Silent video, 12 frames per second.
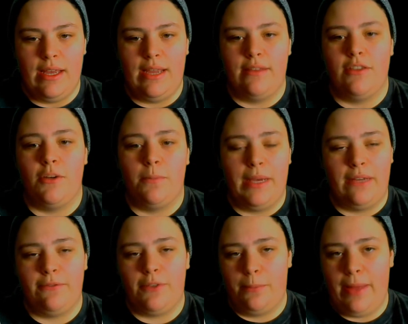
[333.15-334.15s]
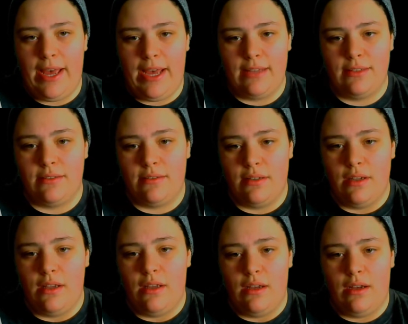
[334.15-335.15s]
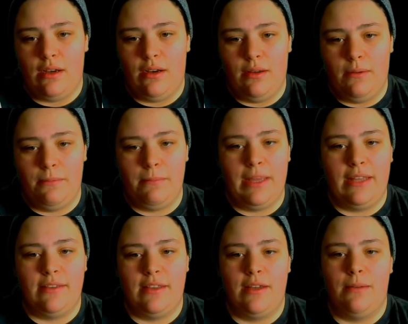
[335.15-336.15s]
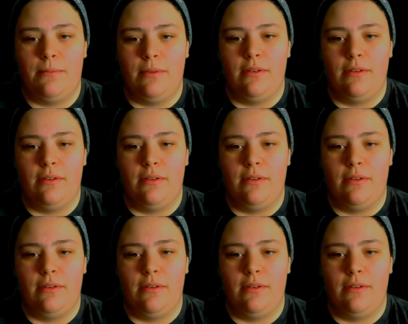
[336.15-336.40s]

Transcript: and their painful pasts made them